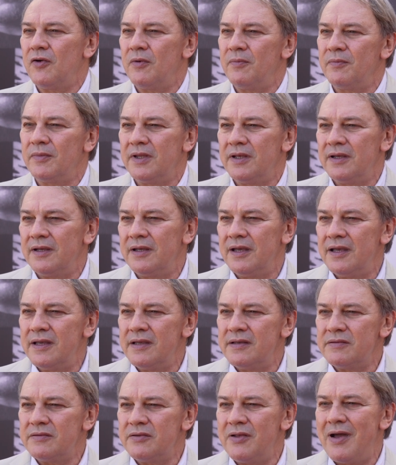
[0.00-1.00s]
from the
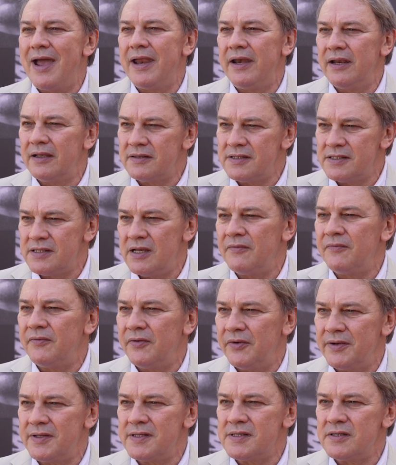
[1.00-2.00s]
direct
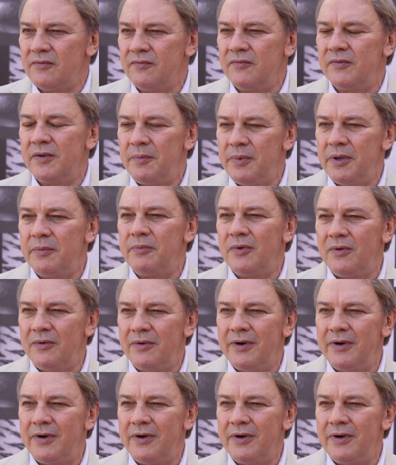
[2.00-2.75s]
sufferance of the people,